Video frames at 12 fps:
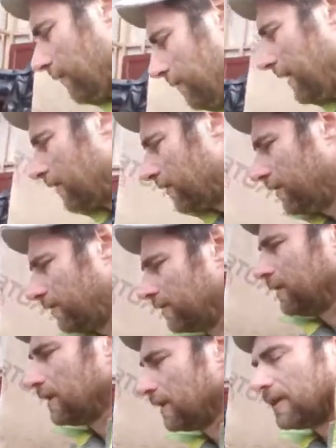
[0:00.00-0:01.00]
then on,
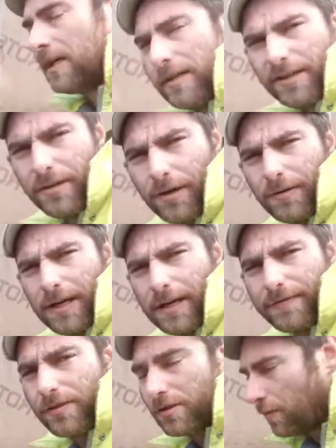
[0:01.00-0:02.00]
you don't
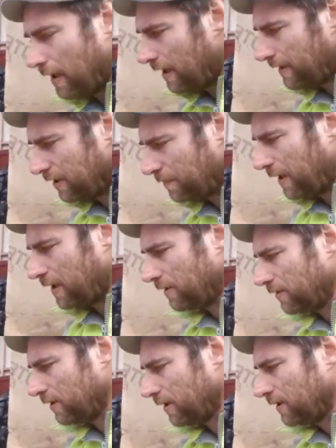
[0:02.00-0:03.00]
have to square each
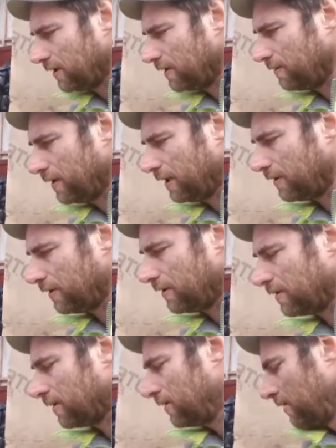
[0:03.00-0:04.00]
post,
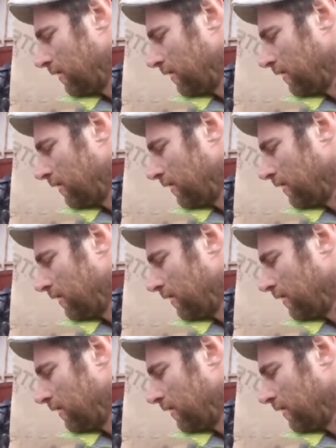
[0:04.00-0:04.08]
because